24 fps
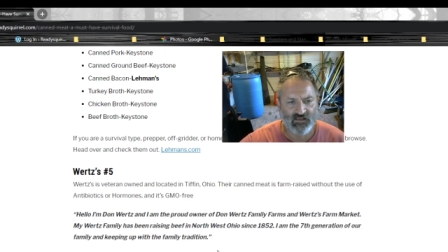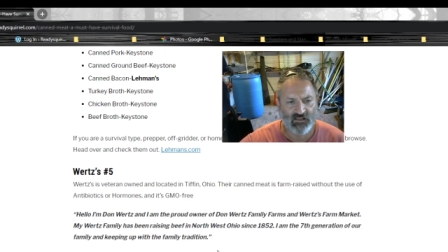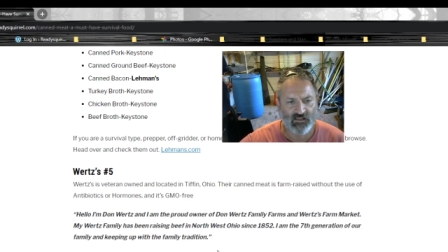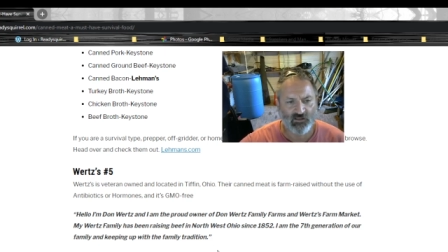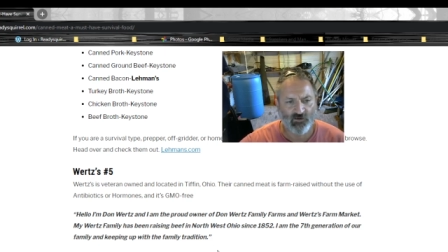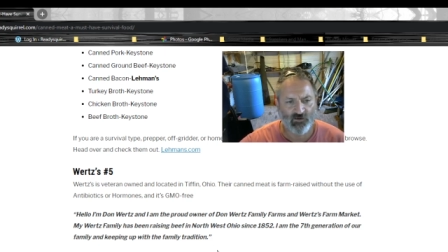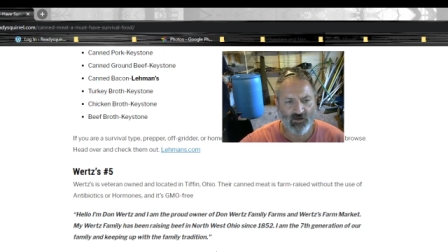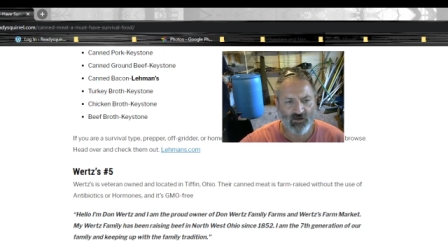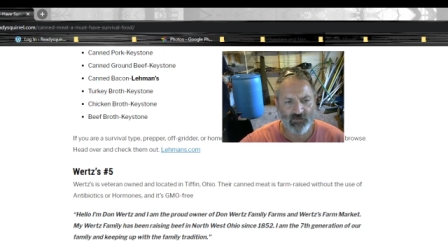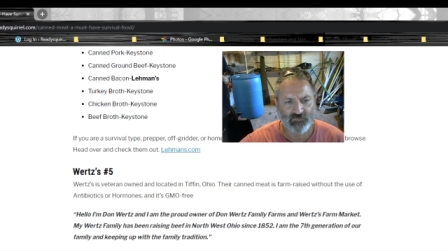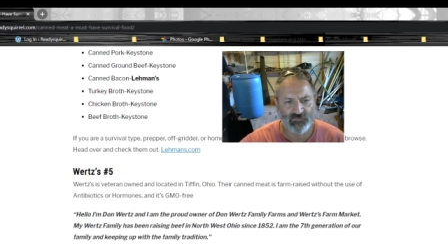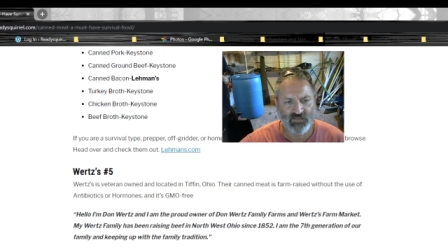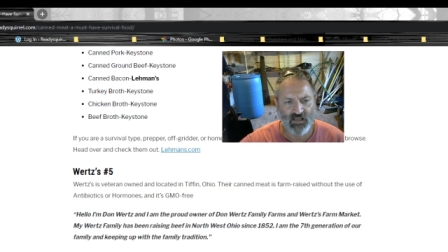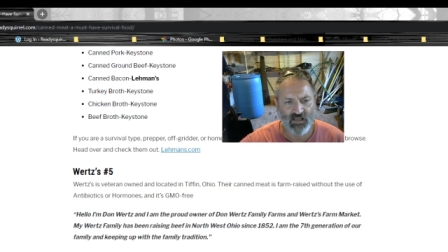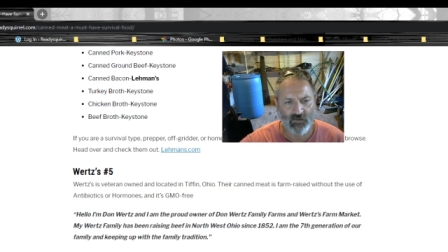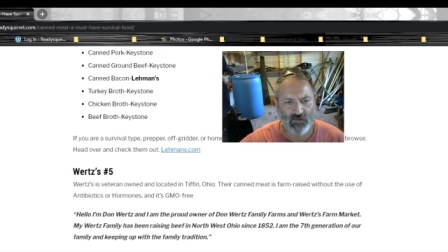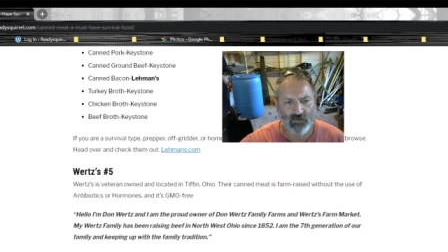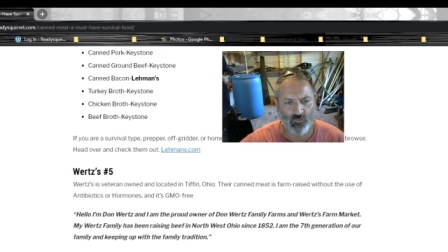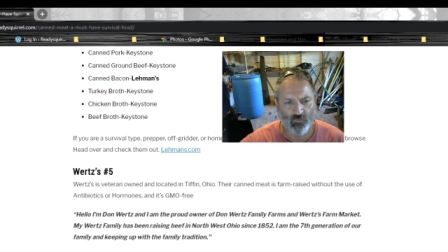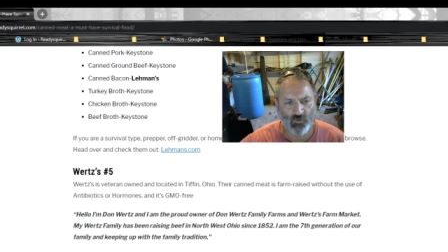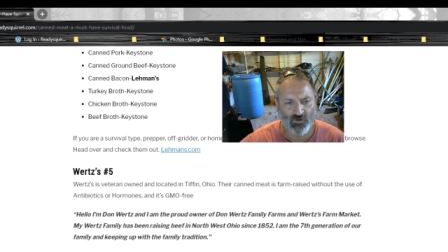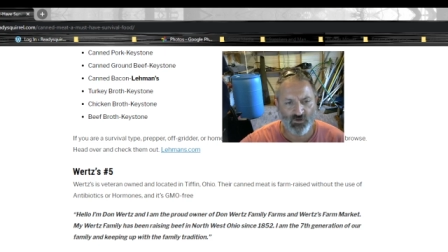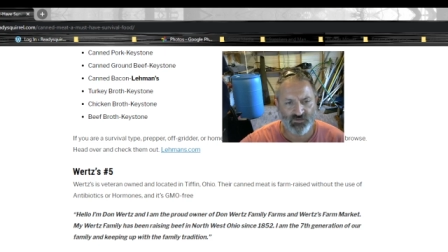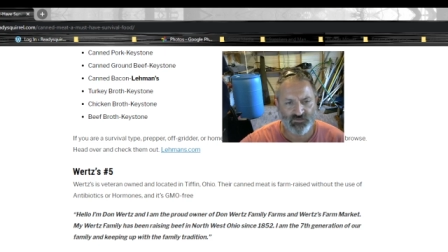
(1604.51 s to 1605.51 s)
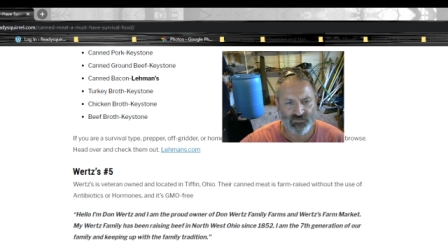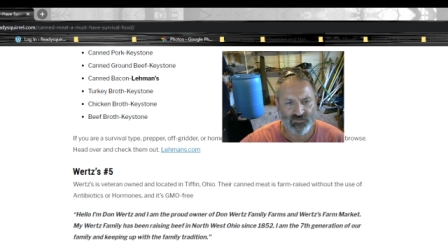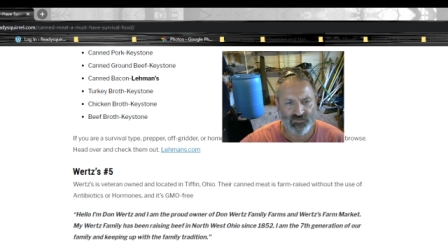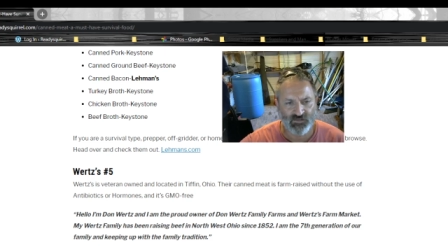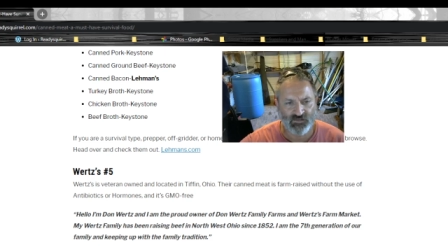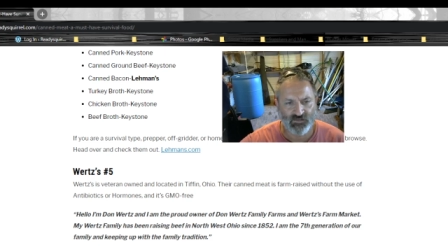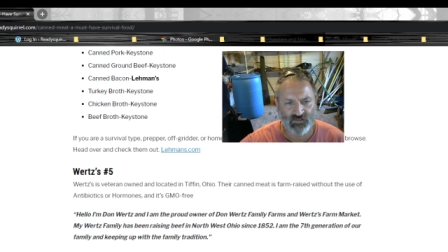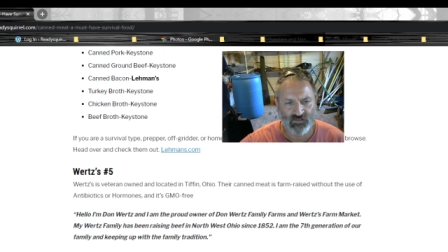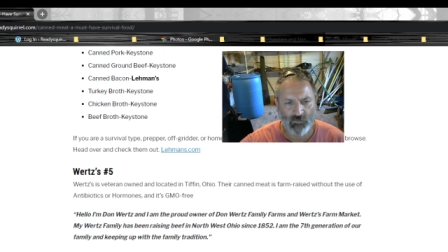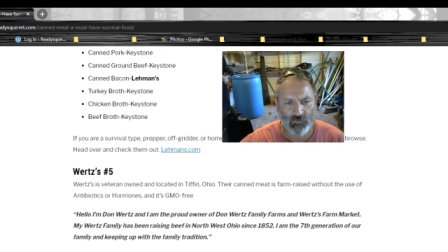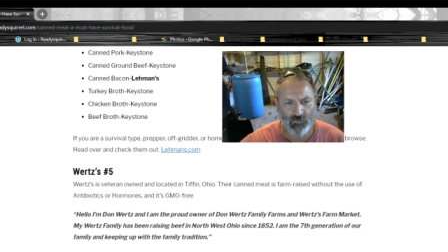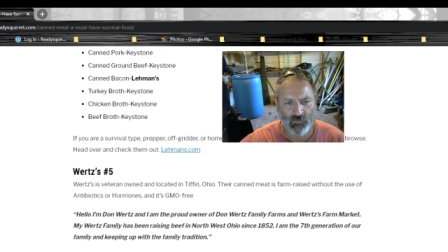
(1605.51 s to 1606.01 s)
Hello, I'm Don Wirtz,
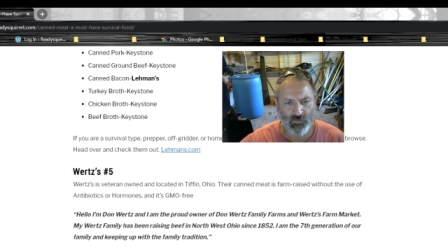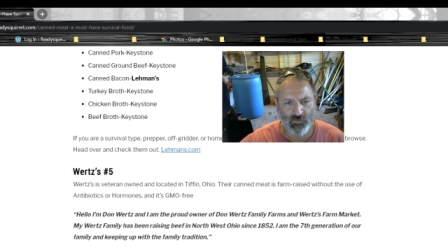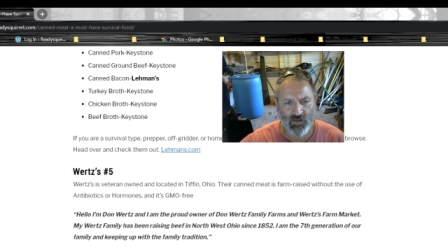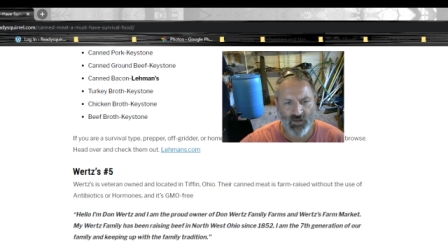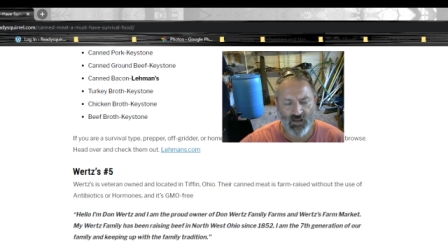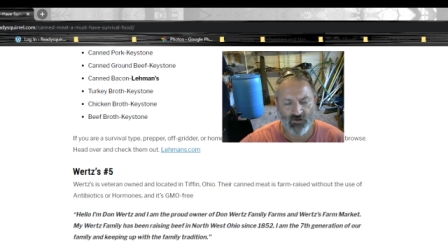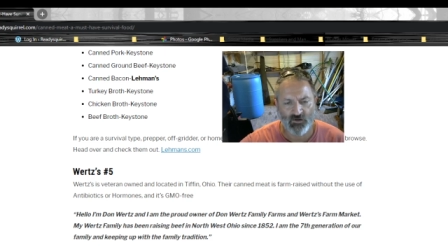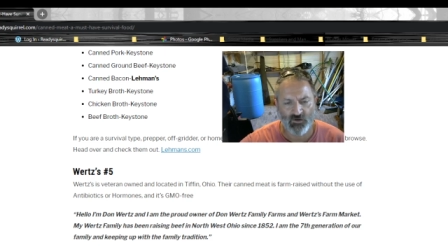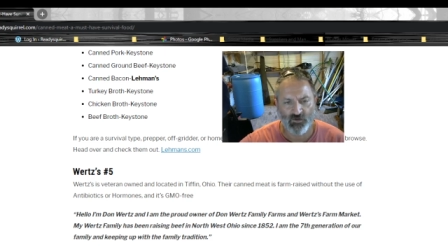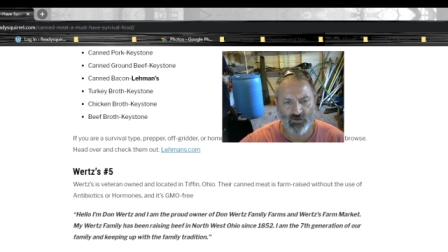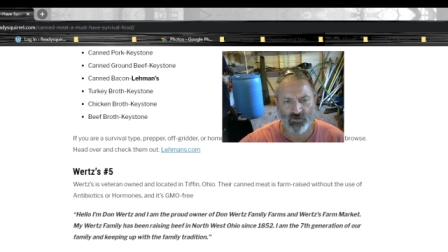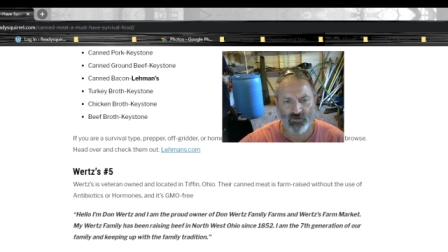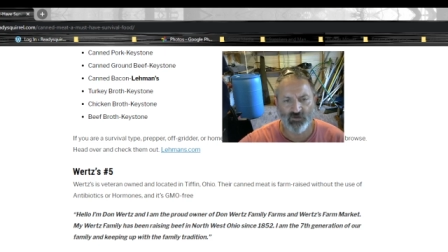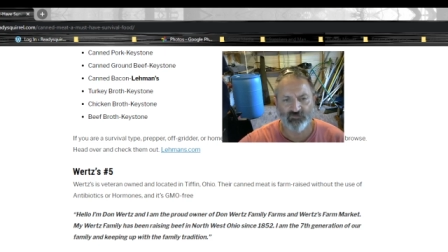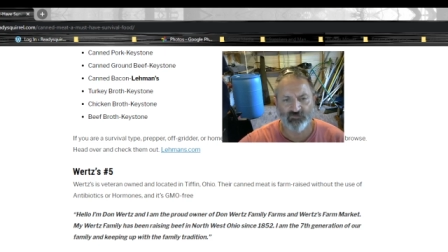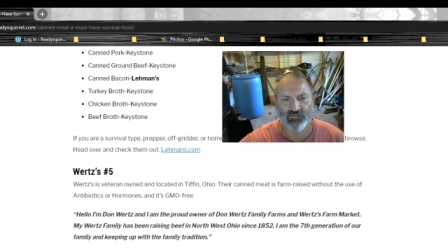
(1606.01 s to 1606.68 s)
and I'm a proud owner